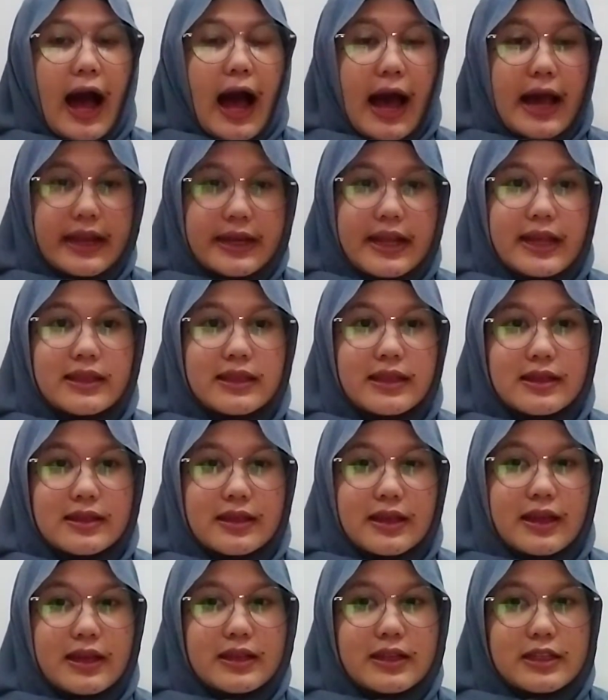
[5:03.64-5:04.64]

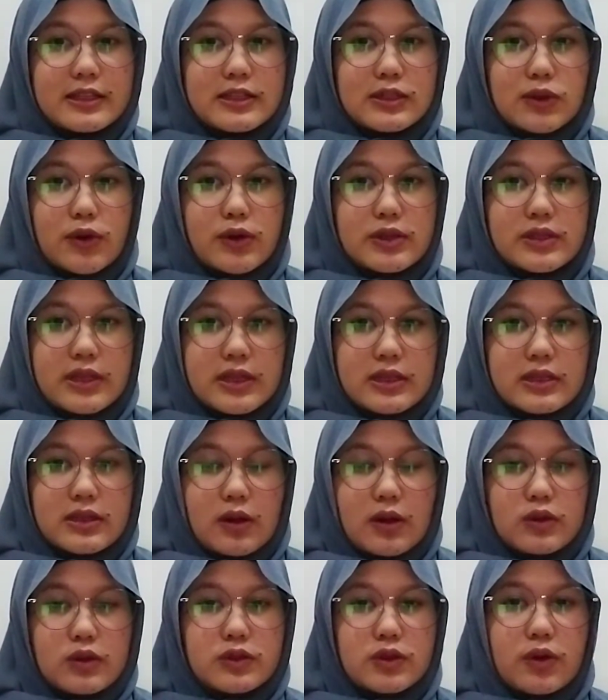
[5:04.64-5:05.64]
identity in discourse is
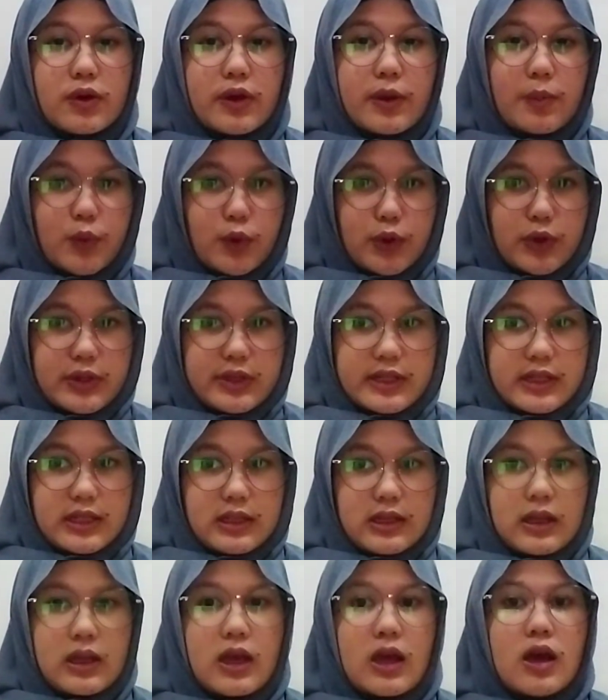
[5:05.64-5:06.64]
also
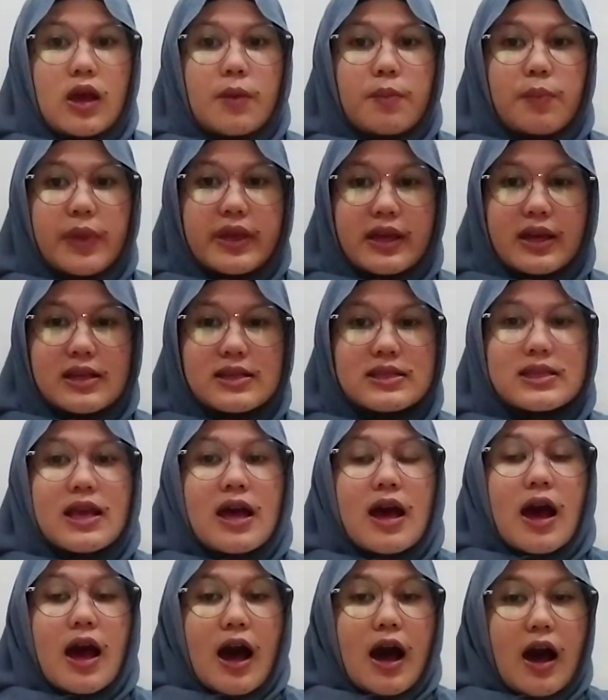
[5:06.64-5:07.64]
important because
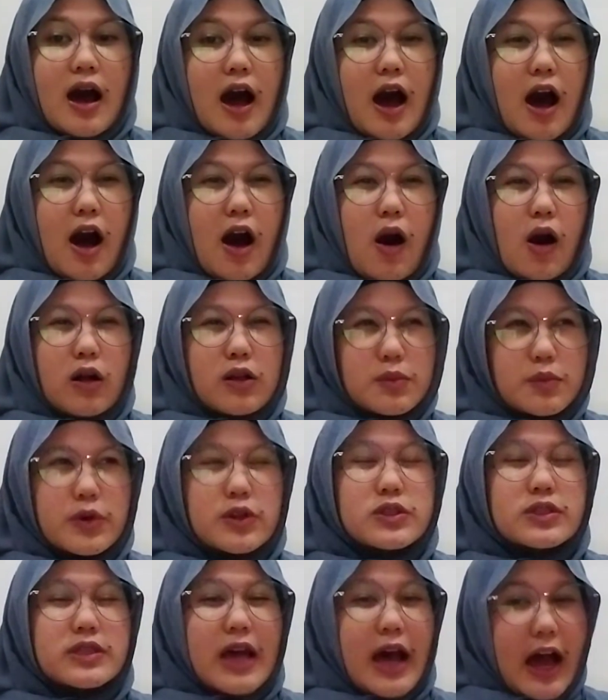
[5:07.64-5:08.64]

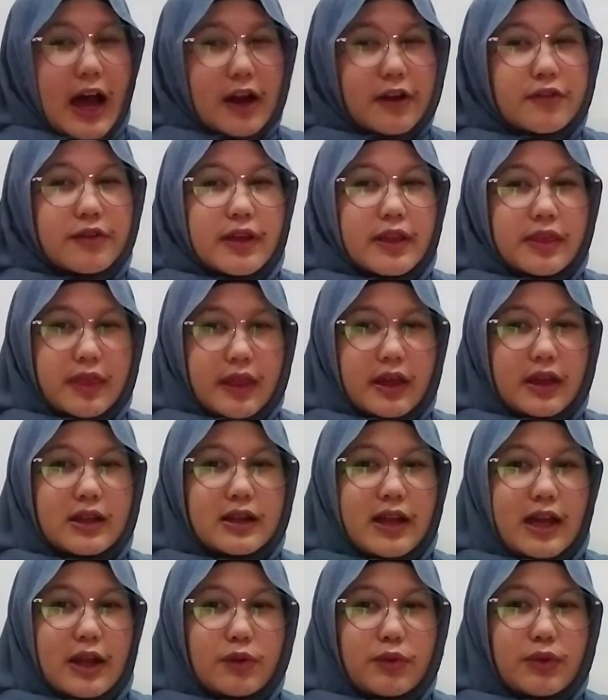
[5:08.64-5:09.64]
almost everything
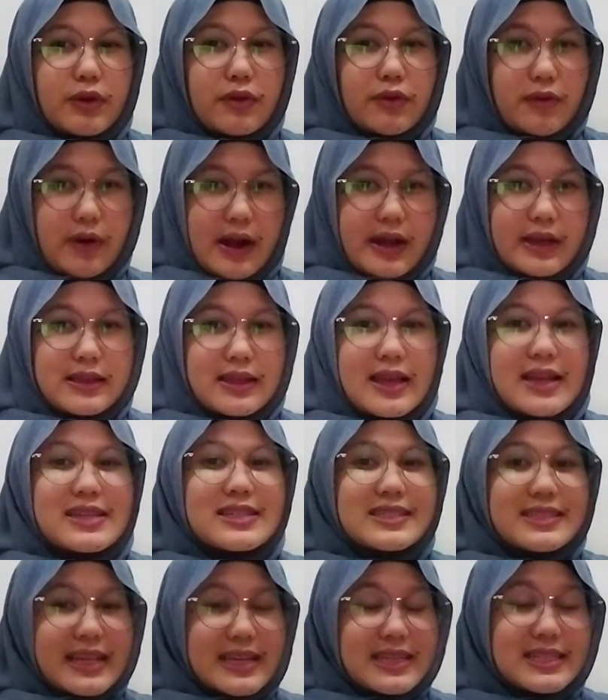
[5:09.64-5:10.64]
that we write
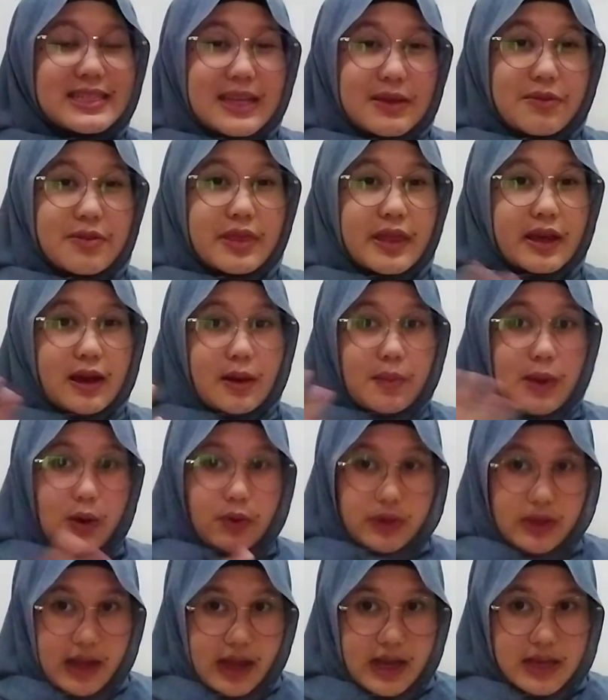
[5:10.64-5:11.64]
says something
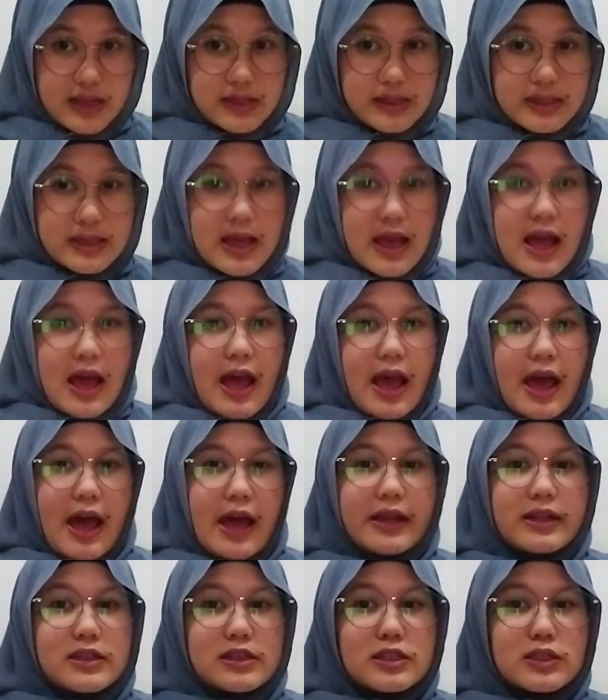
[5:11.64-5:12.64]
about us
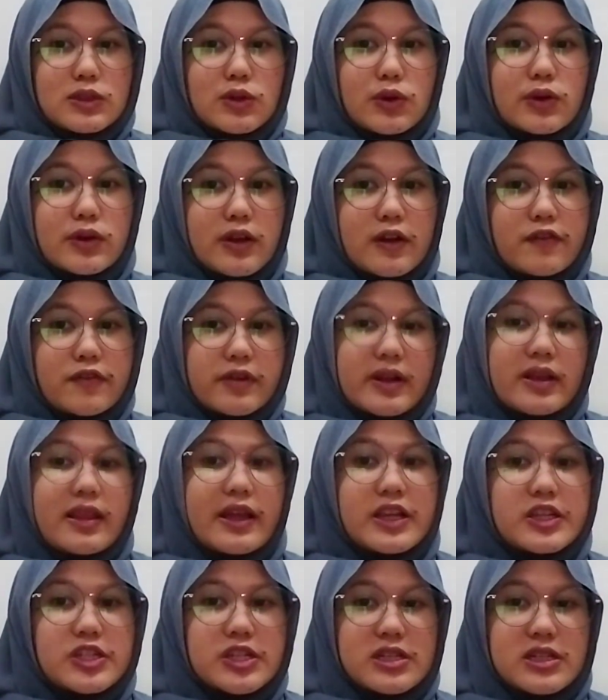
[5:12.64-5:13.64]
and the sort of
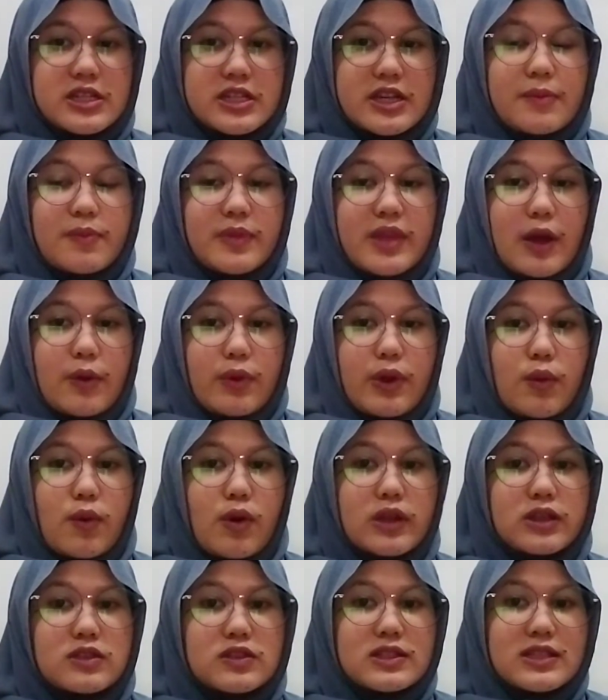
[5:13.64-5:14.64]
relationship that we
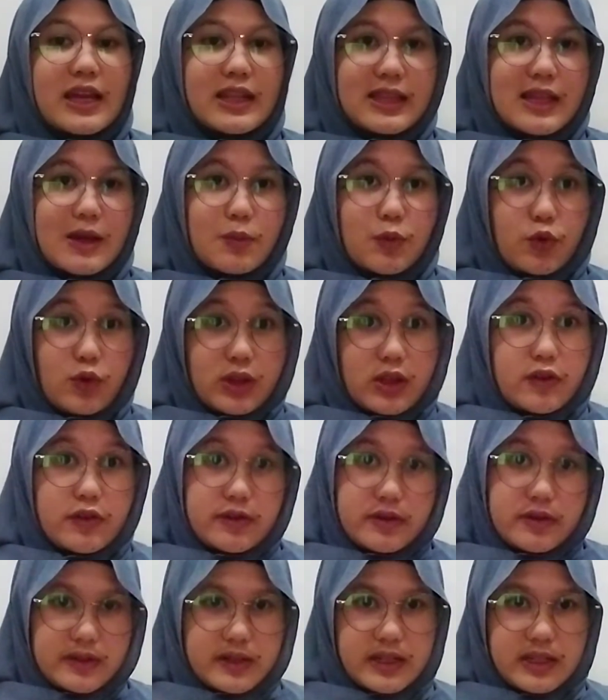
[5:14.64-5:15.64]
want to set up with
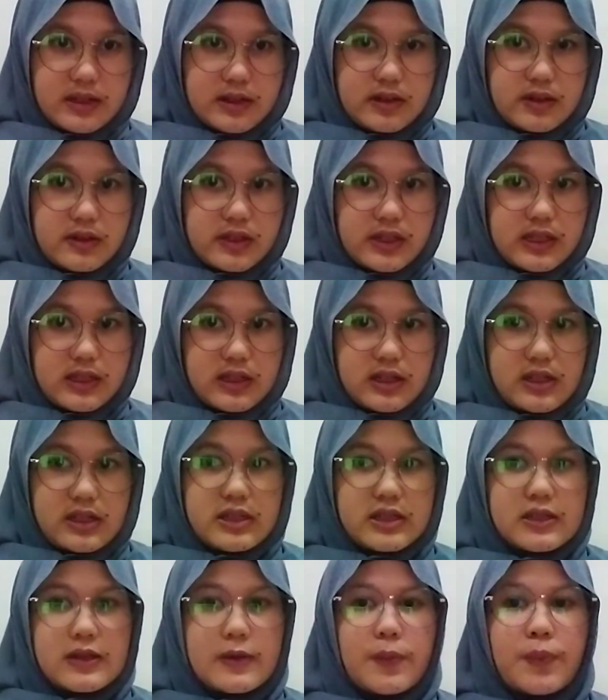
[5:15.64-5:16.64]
our
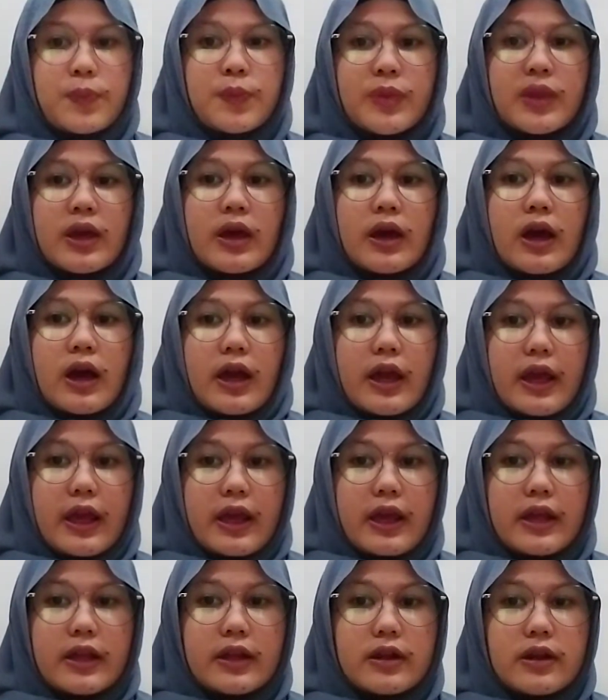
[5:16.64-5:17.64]
readers.
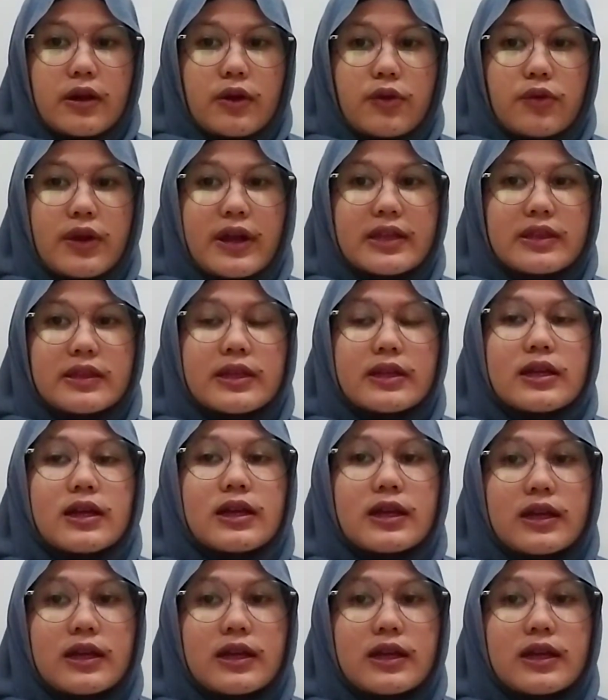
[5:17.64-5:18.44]
In writing